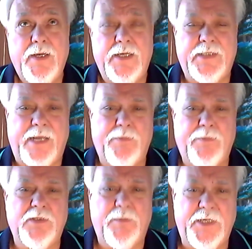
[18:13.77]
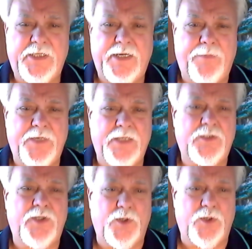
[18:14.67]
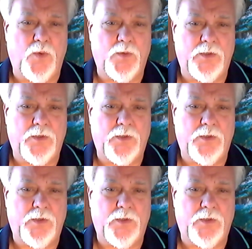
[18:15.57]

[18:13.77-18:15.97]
is able to be tipped into